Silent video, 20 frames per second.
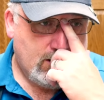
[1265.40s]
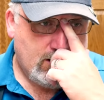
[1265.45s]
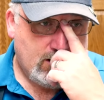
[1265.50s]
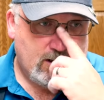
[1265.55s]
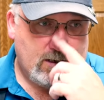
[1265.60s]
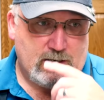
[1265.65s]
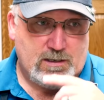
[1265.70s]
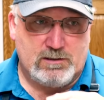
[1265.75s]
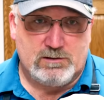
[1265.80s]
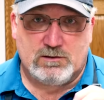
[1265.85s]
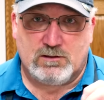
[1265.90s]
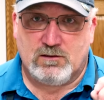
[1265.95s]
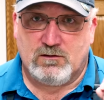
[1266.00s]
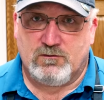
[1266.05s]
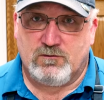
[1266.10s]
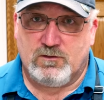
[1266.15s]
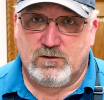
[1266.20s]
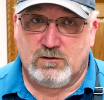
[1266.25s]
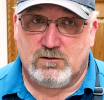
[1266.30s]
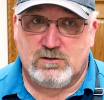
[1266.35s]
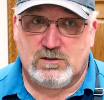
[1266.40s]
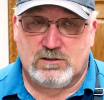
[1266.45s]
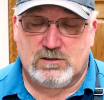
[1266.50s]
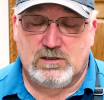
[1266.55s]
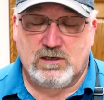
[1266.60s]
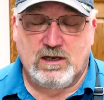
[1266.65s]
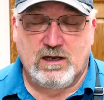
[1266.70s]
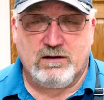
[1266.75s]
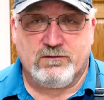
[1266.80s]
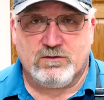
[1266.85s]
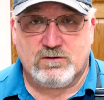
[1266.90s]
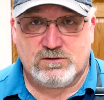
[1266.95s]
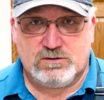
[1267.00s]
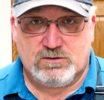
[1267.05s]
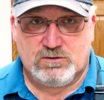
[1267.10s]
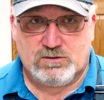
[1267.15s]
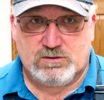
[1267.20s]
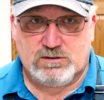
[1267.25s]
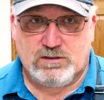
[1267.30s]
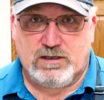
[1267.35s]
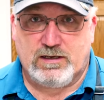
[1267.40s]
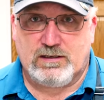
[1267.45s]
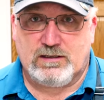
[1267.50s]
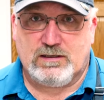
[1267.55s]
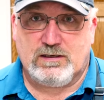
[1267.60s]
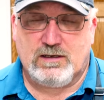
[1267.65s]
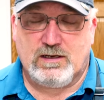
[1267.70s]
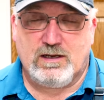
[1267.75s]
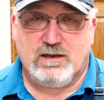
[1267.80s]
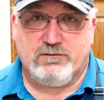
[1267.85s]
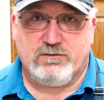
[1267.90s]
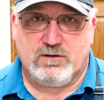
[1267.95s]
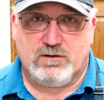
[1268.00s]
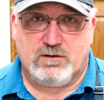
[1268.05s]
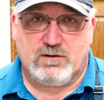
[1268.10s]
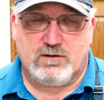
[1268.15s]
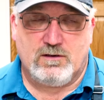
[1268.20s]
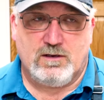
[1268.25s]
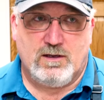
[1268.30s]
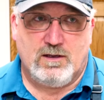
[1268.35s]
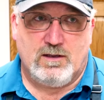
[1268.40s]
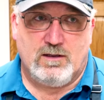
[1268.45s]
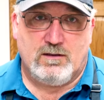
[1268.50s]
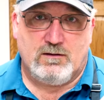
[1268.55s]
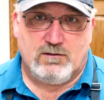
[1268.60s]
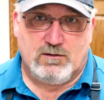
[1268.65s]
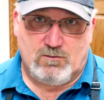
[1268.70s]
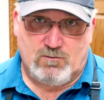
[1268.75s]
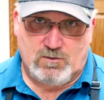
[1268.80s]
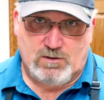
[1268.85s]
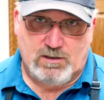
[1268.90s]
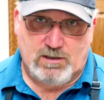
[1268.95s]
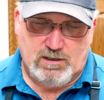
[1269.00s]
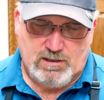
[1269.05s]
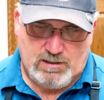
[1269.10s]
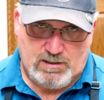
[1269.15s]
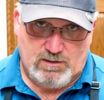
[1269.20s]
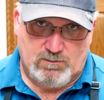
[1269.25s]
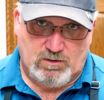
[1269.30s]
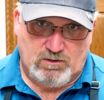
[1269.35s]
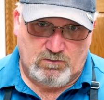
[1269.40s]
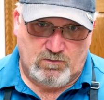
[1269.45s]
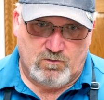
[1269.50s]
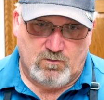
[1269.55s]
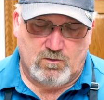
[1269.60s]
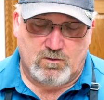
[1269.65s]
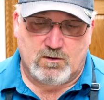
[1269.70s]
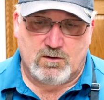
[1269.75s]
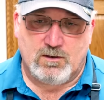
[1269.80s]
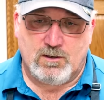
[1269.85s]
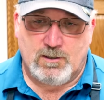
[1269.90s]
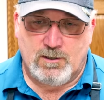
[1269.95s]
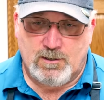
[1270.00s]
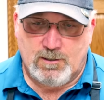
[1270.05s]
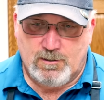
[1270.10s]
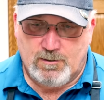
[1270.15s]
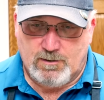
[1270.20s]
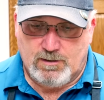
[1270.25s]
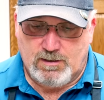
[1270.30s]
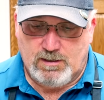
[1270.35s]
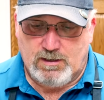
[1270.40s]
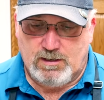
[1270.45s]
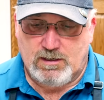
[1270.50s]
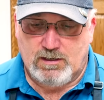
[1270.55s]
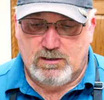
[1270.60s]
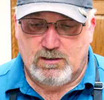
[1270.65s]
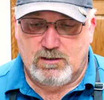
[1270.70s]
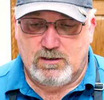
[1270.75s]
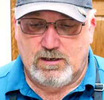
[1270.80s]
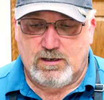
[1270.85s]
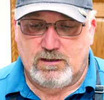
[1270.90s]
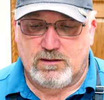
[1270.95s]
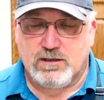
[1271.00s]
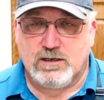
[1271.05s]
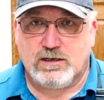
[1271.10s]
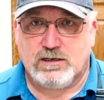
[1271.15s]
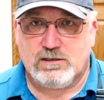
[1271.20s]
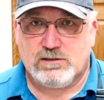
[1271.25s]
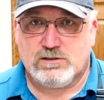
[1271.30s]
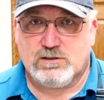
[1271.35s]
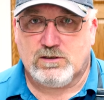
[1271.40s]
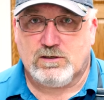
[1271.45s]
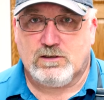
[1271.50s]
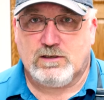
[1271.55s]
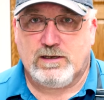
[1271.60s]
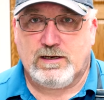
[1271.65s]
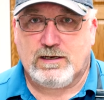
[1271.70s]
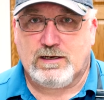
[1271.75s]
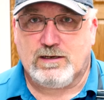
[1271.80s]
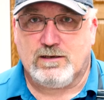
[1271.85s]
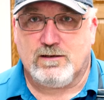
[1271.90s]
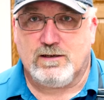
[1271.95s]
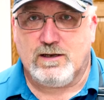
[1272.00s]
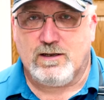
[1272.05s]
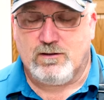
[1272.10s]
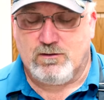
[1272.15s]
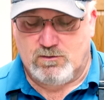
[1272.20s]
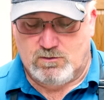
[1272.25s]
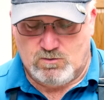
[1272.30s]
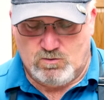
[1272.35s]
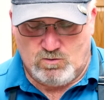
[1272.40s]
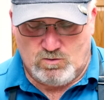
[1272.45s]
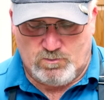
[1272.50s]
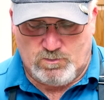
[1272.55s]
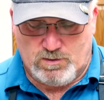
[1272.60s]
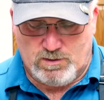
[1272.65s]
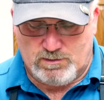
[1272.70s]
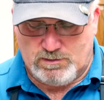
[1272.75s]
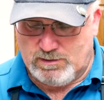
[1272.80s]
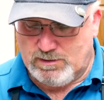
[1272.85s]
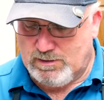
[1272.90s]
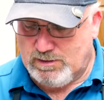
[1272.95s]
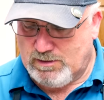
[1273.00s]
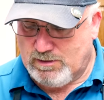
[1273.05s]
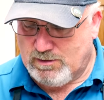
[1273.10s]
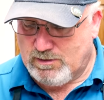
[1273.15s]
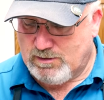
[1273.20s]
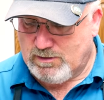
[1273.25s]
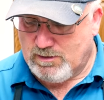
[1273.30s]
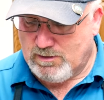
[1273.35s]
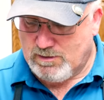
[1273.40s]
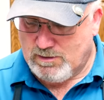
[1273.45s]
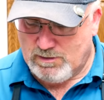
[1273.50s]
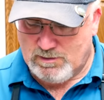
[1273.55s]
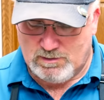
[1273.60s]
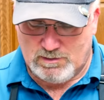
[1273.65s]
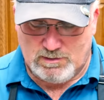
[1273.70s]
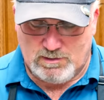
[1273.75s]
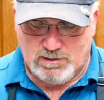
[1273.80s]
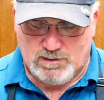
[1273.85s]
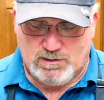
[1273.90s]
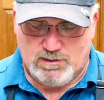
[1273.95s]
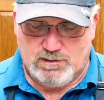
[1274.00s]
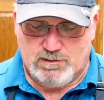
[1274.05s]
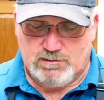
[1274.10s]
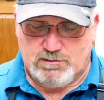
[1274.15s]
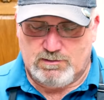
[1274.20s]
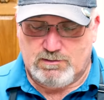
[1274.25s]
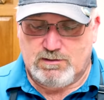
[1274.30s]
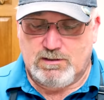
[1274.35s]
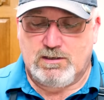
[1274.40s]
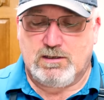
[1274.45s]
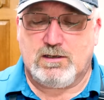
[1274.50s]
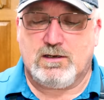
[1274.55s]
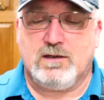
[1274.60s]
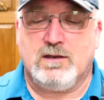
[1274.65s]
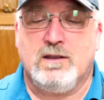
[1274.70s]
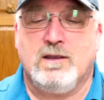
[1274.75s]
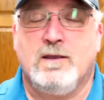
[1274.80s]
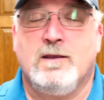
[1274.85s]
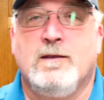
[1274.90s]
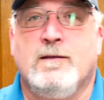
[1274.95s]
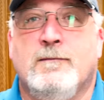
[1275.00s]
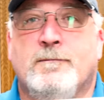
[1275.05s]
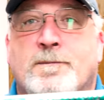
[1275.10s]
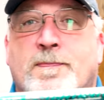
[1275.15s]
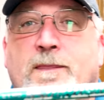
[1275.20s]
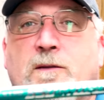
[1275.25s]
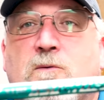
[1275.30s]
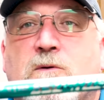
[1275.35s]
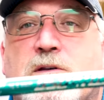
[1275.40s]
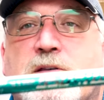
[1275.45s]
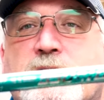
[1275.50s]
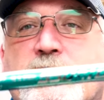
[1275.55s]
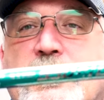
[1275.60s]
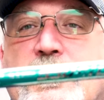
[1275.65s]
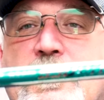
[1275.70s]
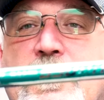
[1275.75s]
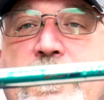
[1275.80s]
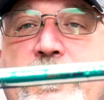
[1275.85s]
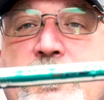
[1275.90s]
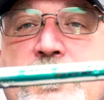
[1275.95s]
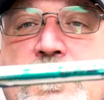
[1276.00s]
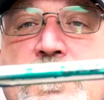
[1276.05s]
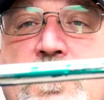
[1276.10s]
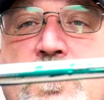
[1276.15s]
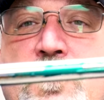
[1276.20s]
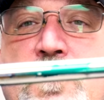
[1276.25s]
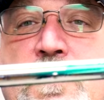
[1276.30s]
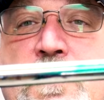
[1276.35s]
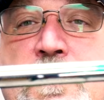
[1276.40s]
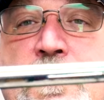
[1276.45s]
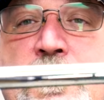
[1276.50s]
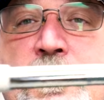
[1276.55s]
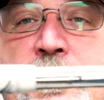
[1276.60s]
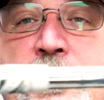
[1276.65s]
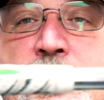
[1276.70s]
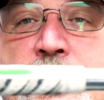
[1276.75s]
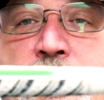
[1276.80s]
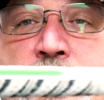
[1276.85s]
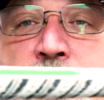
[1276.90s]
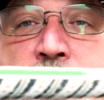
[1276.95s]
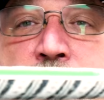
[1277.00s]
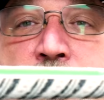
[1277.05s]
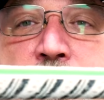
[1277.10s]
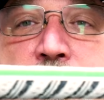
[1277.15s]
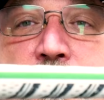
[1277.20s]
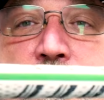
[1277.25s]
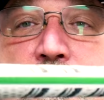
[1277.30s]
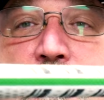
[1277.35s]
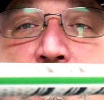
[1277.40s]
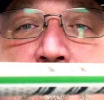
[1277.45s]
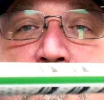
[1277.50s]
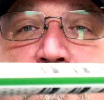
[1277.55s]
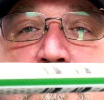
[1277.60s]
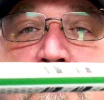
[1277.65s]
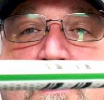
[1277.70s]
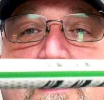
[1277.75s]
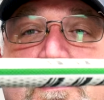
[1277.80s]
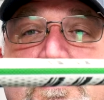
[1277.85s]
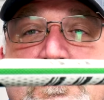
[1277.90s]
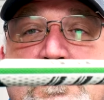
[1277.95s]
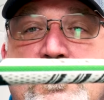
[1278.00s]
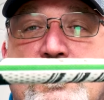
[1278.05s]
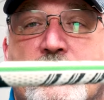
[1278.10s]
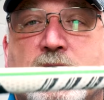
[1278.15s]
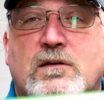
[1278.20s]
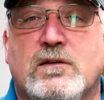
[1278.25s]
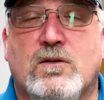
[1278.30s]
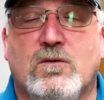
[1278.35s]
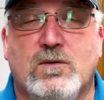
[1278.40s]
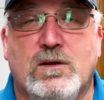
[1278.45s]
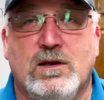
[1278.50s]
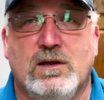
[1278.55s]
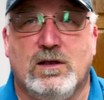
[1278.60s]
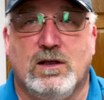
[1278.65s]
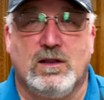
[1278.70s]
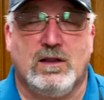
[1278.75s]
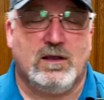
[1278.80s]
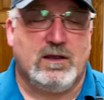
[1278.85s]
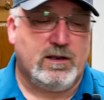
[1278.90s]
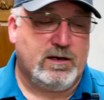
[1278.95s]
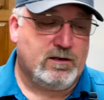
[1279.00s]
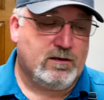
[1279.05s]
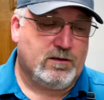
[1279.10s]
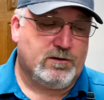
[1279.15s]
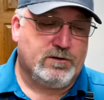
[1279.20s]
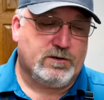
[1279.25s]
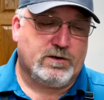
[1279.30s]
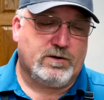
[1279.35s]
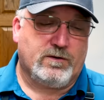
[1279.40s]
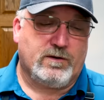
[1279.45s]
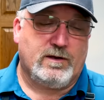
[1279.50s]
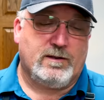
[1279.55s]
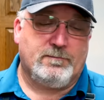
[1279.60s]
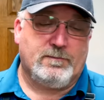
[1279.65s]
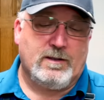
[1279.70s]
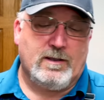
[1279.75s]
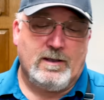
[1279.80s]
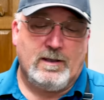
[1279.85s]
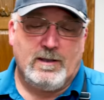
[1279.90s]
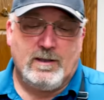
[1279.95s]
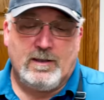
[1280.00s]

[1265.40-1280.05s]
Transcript: and it's going to feel just ever so slightly heavier than what he had before, and I think he's going to like it. Now, the cool part that he did was that he got with the green and then has the green align on the grip